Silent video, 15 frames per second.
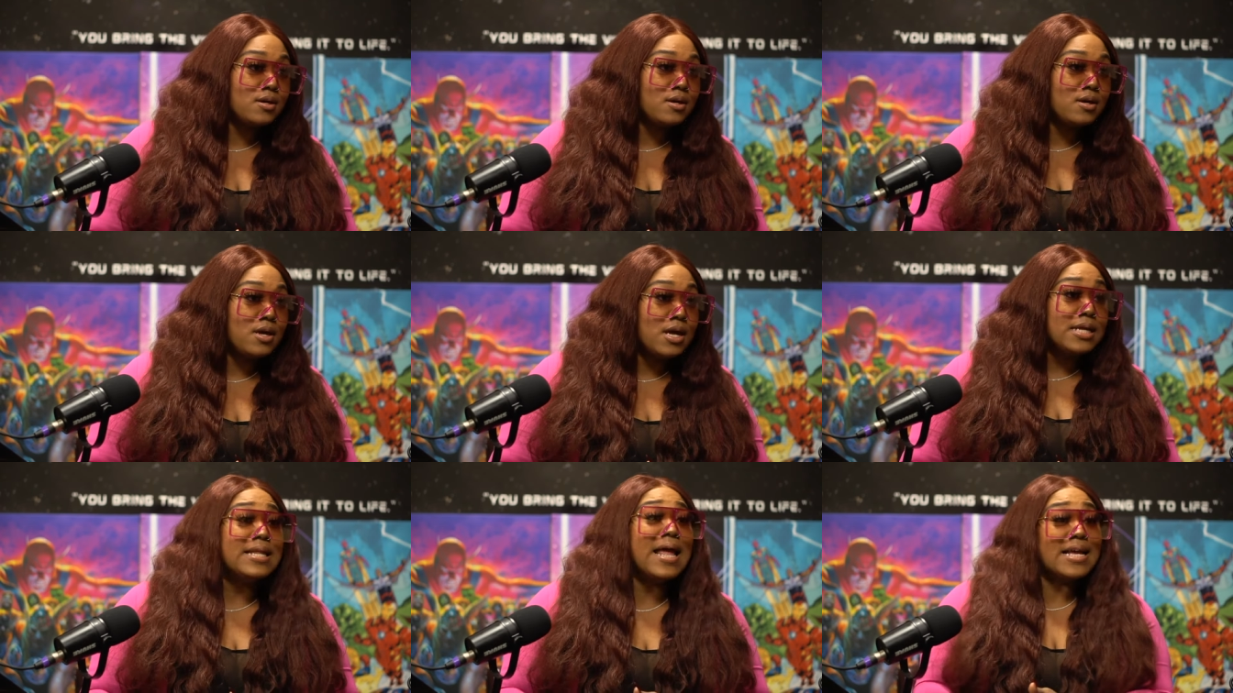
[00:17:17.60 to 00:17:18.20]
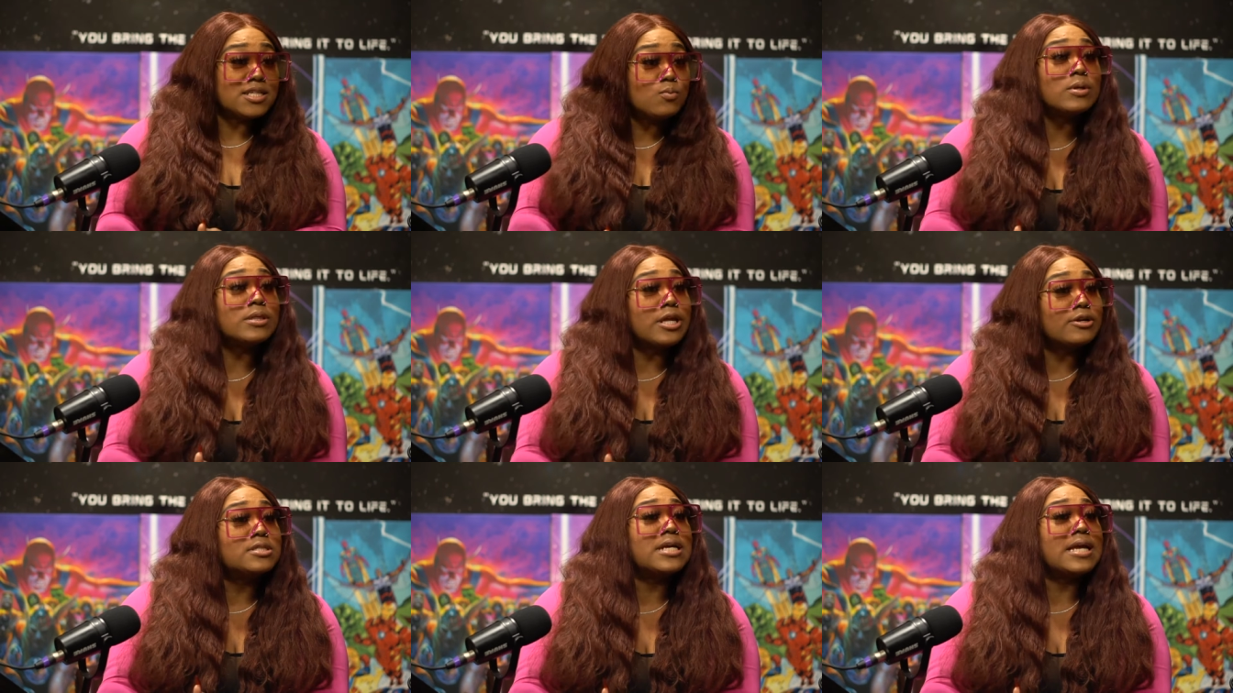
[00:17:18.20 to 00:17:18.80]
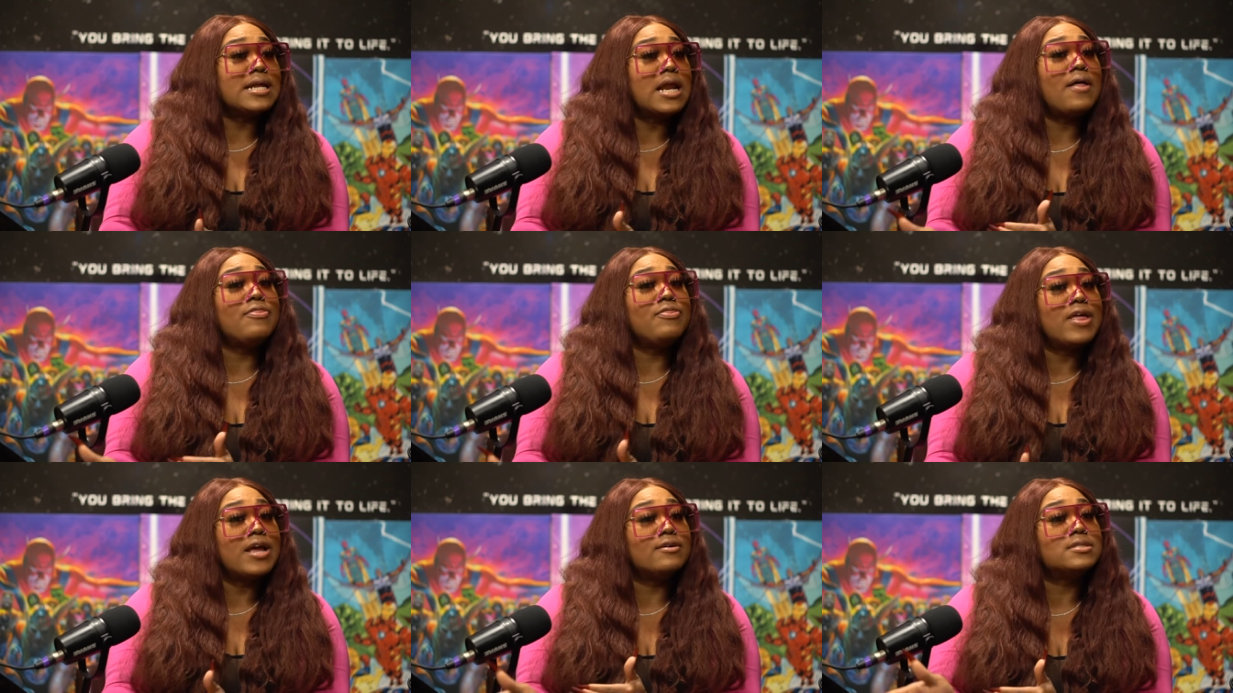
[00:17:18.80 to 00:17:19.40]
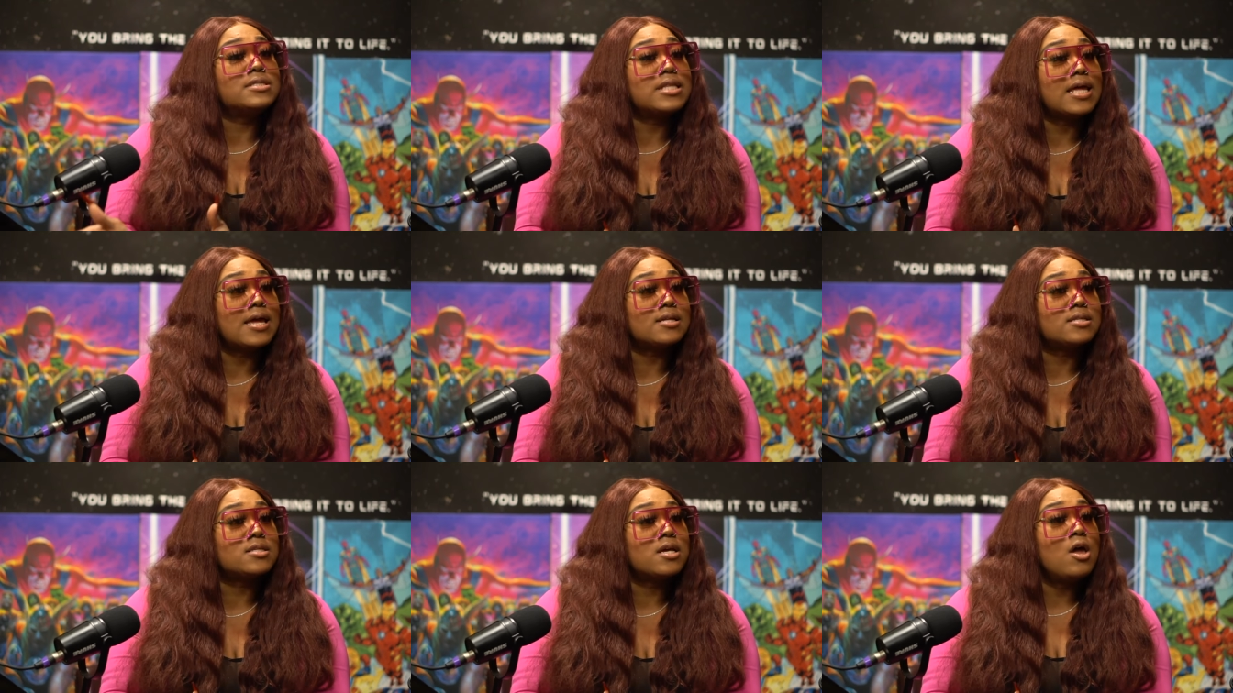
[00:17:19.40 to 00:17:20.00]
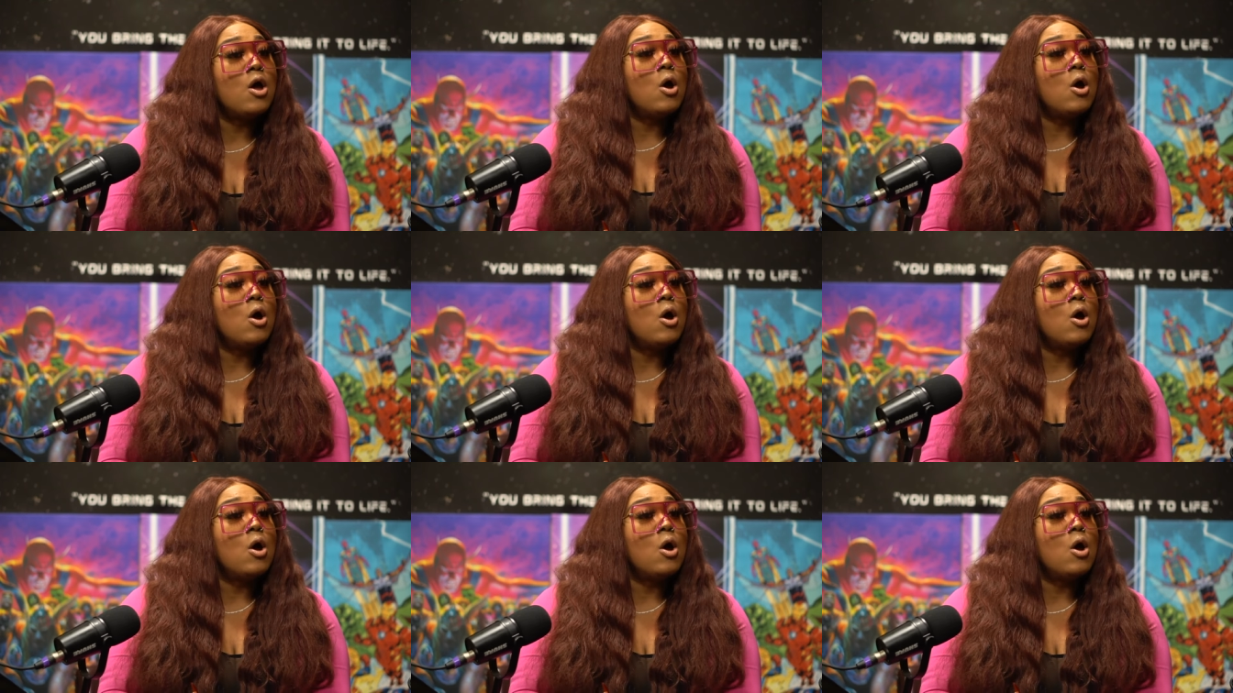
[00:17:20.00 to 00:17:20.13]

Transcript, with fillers: Mm. That's what they're saying on their stance.